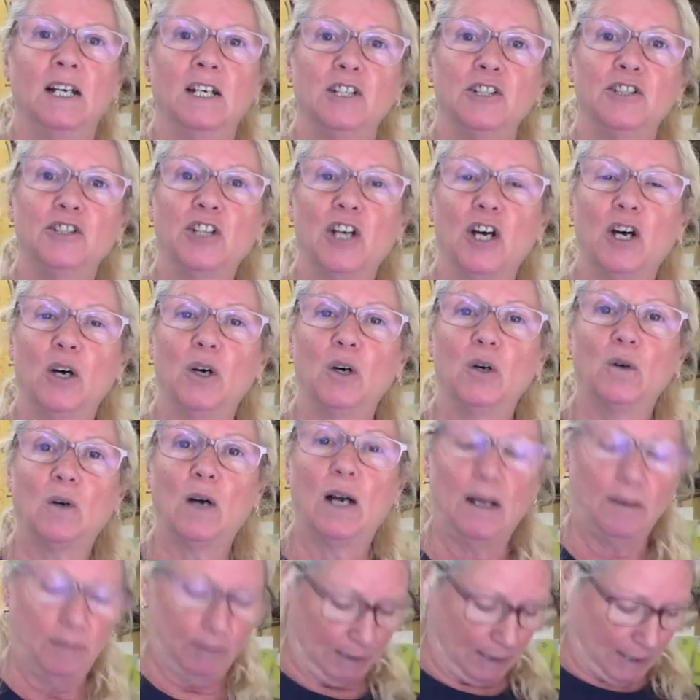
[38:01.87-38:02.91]
So
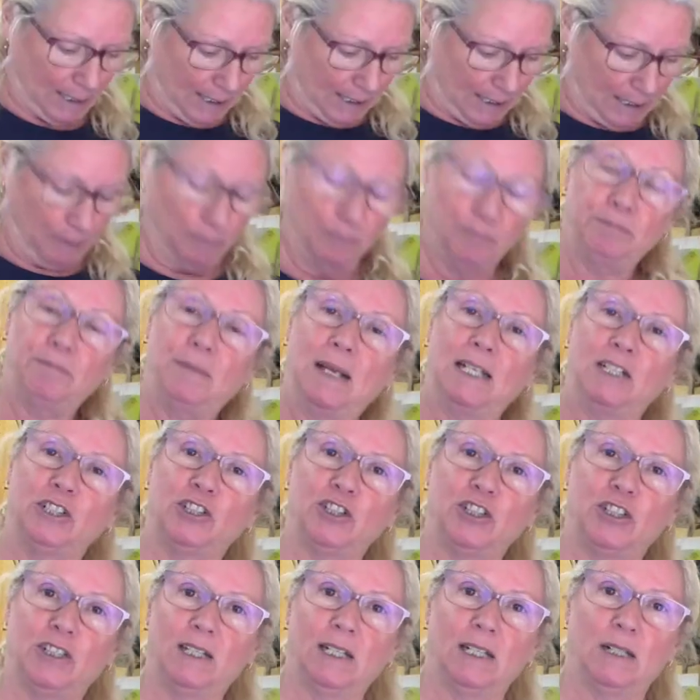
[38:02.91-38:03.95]
I would like to
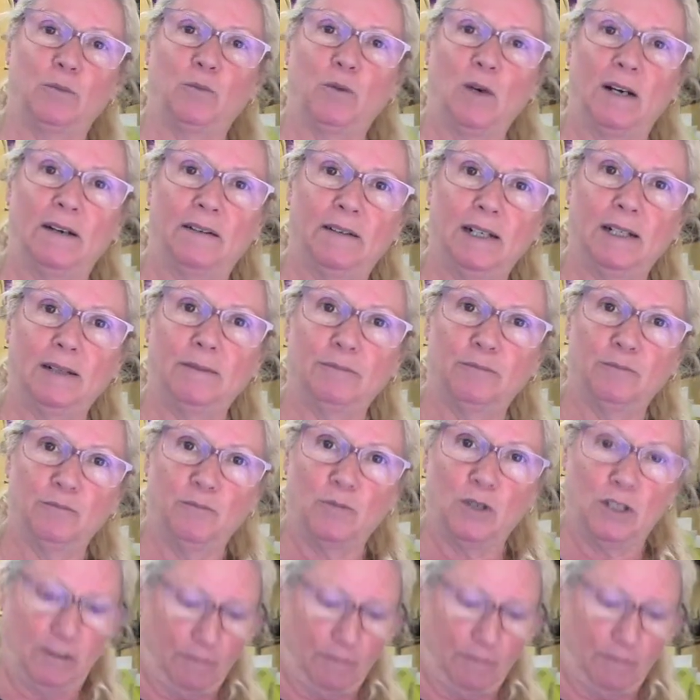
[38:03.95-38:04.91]
mention that I'm wearing one